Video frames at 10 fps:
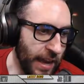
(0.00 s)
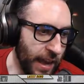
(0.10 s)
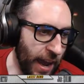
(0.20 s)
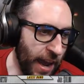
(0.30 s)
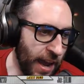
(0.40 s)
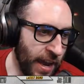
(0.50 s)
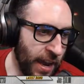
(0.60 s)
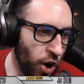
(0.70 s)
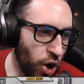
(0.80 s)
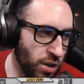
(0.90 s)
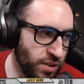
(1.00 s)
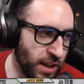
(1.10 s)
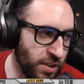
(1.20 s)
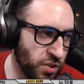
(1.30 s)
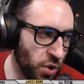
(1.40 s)
a
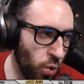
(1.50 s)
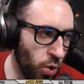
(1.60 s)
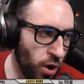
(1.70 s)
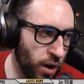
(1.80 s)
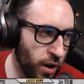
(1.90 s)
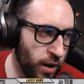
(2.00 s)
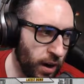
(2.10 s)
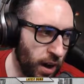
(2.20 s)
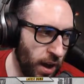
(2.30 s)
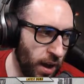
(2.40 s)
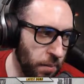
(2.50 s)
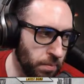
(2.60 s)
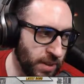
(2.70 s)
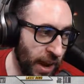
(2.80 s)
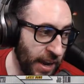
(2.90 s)
Ursix or
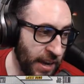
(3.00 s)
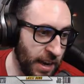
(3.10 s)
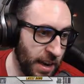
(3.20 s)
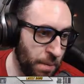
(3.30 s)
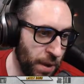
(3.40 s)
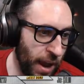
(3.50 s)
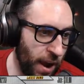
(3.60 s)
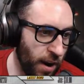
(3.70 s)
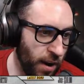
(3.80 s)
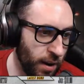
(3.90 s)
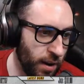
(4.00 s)
Titan in midair?